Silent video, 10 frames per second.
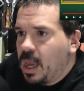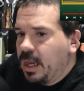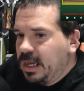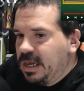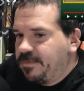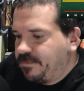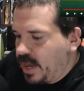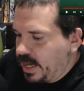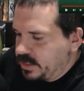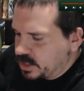If
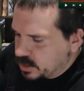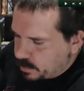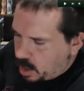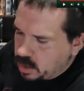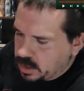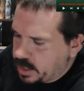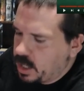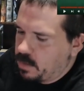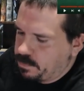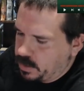a smaller
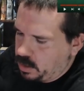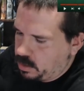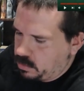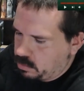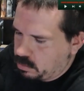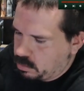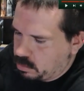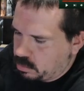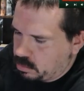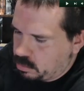company
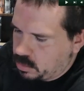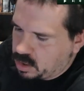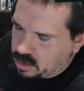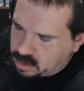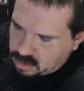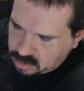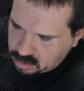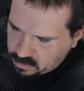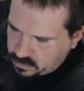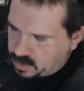
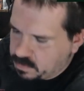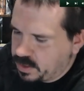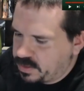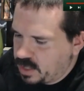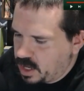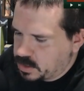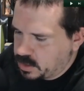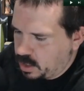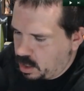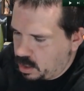than
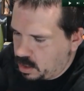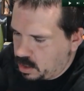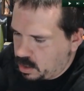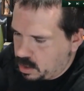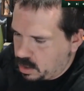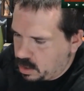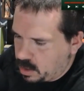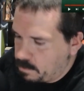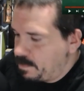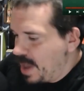Bethesda,
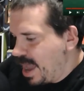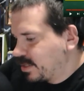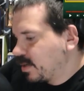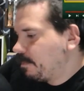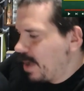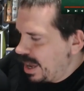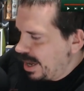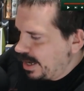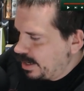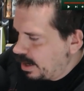backed
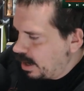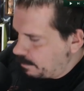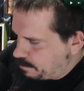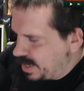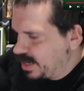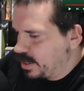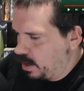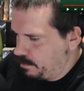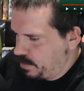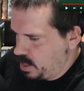by a big
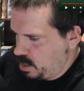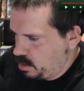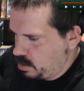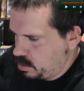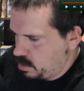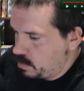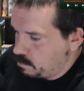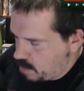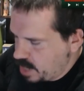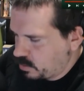company,
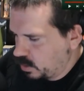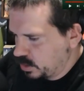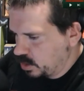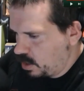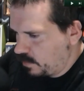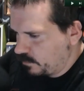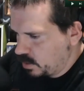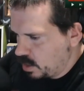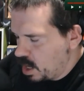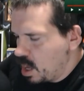Microsoft,
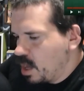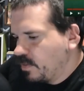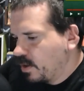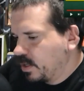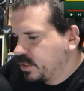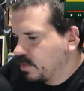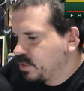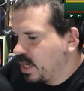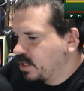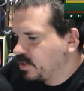there is
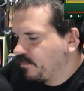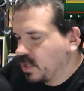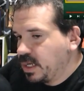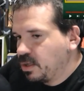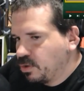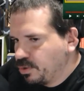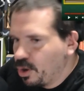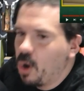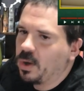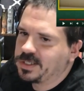objectively
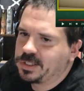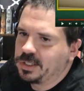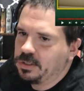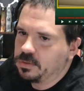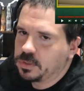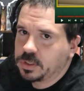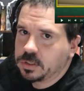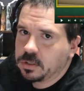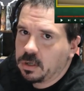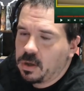no
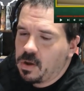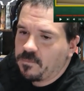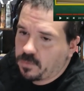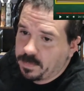excuse for